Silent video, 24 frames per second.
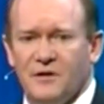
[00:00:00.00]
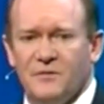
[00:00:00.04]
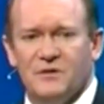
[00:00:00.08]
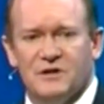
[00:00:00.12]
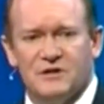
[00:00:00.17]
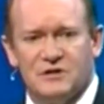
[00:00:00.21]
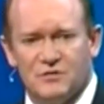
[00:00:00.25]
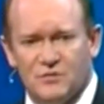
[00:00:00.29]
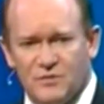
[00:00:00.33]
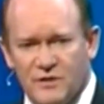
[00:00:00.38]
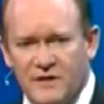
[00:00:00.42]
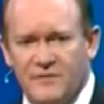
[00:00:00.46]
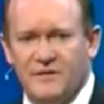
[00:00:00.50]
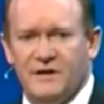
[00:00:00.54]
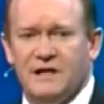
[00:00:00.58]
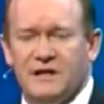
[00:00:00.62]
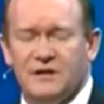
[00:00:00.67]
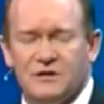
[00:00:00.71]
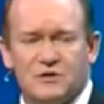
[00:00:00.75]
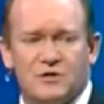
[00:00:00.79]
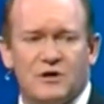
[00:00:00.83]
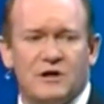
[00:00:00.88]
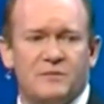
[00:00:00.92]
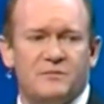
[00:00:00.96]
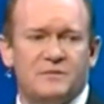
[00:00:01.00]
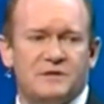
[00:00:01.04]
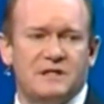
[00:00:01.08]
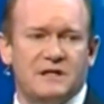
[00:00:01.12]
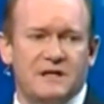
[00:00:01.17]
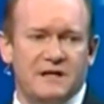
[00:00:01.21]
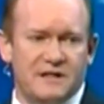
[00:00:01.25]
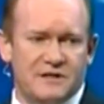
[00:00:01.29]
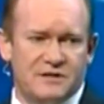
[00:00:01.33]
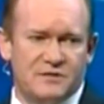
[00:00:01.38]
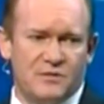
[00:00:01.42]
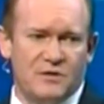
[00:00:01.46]
from this riveting trip
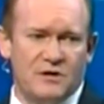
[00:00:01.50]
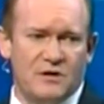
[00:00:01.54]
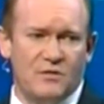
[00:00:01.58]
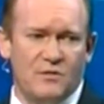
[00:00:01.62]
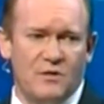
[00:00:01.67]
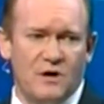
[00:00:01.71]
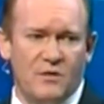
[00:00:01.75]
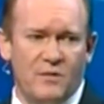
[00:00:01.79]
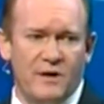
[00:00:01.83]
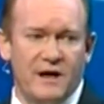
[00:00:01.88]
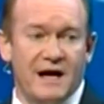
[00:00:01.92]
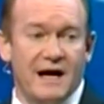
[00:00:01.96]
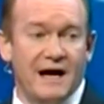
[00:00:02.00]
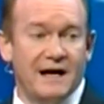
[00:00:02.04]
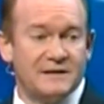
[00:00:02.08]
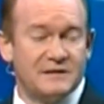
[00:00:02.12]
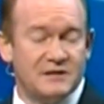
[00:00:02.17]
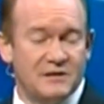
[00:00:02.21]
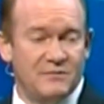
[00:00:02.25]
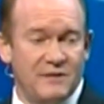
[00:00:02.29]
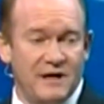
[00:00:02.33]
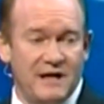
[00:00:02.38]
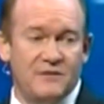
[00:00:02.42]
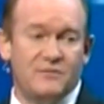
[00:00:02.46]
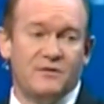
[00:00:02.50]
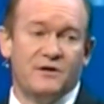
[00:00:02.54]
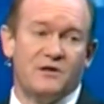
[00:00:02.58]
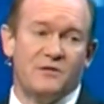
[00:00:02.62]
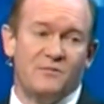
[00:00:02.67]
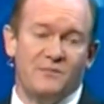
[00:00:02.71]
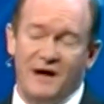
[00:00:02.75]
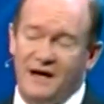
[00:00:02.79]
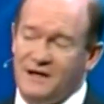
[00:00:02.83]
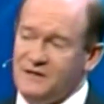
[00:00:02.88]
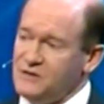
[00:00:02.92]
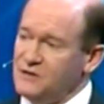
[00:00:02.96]
to Israel, where we got to meet with
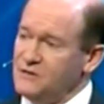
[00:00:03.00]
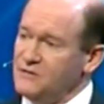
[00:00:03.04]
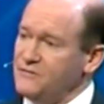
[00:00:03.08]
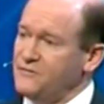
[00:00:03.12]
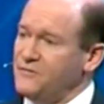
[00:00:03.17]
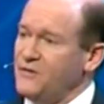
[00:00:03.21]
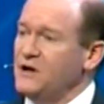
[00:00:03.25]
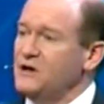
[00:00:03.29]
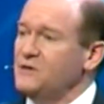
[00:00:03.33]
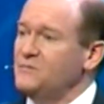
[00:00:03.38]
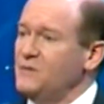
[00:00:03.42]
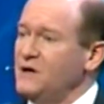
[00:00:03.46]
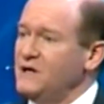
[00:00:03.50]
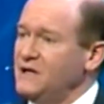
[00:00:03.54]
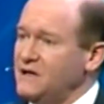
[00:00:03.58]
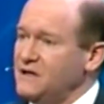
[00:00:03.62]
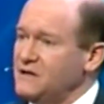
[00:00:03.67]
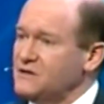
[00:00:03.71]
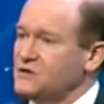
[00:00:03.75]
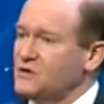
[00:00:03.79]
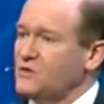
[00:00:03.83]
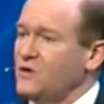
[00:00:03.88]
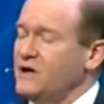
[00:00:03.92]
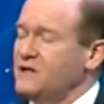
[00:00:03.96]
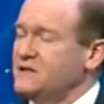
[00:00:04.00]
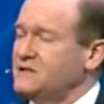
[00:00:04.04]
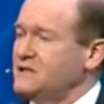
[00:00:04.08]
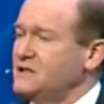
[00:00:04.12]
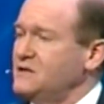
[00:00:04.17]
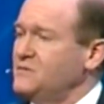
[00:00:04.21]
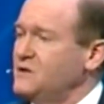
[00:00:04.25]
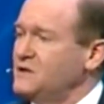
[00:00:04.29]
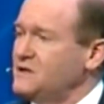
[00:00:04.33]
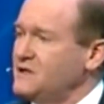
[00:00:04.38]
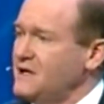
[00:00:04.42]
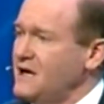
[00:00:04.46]
Ambassador Friedman and his great
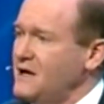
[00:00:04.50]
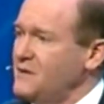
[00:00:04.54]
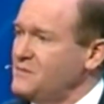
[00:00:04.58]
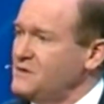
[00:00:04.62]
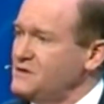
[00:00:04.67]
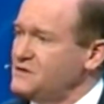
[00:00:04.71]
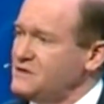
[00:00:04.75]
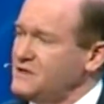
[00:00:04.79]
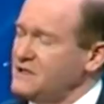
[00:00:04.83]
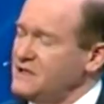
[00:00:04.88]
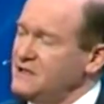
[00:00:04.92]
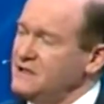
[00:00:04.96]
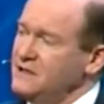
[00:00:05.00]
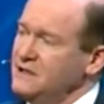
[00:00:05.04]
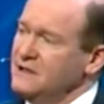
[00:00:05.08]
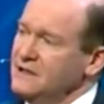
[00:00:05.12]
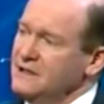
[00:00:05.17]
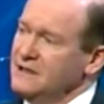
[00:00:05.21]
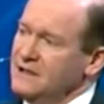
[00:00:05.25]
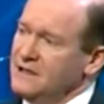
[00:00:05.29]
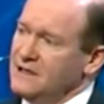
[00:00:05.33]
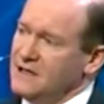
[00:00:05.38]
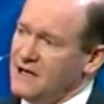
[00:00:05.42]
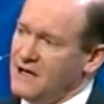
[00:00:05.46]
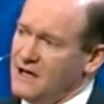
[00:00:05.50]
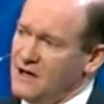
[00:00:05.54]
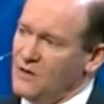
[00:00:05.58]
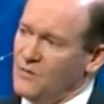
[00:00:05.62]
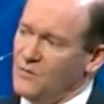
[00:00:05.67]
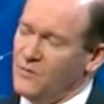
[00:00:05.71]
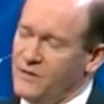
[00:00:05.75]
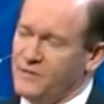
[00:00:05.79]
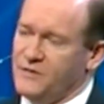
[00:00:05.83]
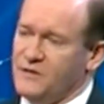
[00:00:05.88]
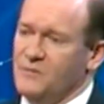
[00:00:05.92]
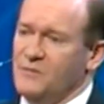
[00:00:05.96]
team at the embassy,
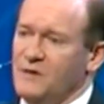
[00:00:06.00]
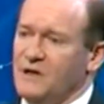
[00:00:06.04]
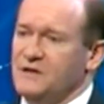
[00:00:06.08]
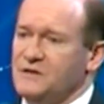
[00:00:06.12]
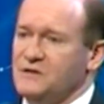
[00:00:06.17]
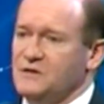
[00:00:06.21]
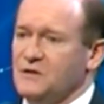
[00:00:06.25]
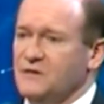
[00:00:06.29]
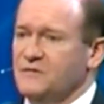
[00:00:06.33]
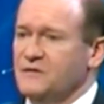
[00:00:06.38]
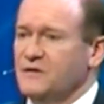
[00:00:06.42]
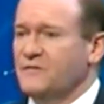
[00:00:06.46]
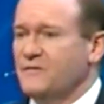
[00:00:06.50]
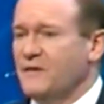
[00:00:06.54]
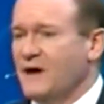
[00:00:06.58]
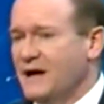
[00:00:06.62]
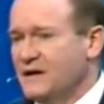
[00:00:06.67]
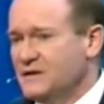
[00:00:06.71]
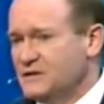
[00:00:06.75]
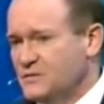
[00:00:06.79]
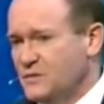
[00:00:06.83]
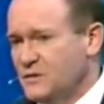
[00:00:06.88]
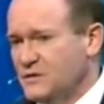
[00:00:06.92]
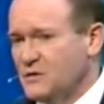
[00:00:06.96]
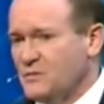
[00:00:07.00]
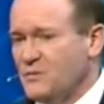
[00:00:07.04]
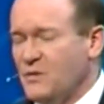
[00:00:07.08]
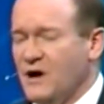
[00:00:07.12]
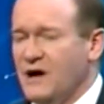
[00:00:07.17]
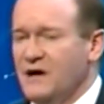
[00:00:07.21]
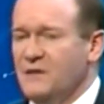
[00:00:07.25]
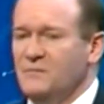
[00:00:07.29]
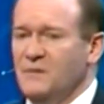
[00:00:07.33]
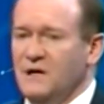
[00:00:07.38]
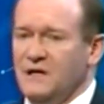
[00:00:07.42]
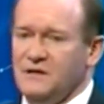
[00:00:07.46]
with the Minister of Defense, with the
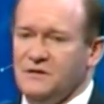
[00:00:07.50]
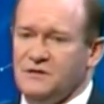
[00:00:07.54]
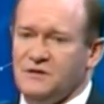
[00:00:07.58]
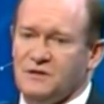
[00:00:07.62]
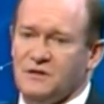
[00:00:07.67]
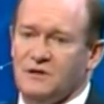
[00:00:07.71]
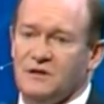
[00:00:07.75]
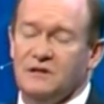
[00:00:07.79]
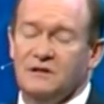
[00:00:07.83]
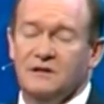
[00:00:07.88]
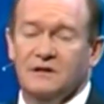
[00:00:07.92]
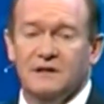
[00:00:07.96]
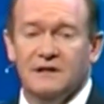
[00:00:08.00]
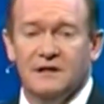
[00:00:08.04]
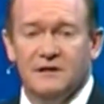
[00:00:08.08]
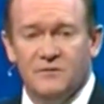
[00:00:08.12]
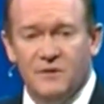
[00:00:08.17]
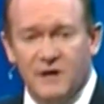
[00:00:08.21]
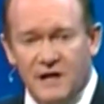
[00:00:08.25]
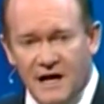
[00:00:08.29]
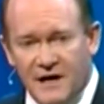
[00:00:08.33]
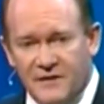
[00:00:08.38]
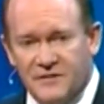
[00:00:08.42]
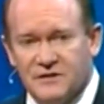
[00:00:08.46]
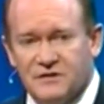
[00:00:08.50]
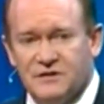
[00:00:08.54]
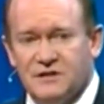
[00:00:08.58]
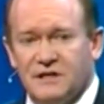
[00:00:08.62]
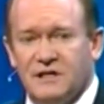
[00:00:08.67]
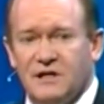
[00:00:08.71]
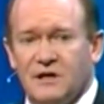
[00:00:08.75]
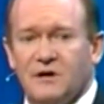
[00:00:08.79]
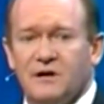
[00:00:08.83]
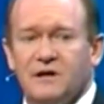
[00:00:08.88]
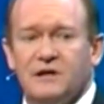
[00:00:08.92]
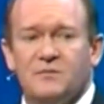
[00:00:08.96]
Prime Minister, we got the
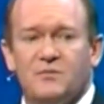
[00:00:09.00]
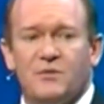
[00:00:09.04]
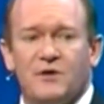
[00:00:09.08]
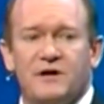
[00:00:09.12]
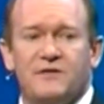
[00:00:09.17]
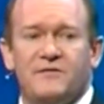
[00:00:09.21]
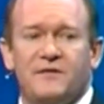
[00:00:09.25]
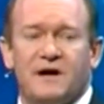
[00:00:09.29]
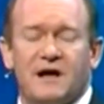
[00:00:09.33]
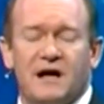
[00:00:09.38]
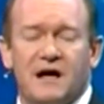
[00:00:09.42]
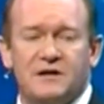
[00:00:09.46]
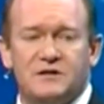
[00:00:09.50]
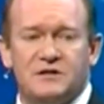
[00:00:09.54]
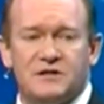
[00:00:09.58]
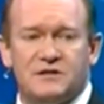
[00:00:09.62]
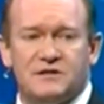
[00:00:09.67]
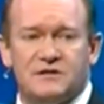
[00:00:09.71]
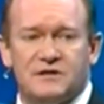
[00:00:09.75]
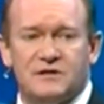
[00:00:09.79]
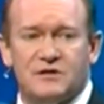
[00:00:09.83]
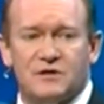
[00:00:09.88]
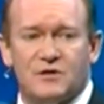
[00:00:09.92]
security briefing I just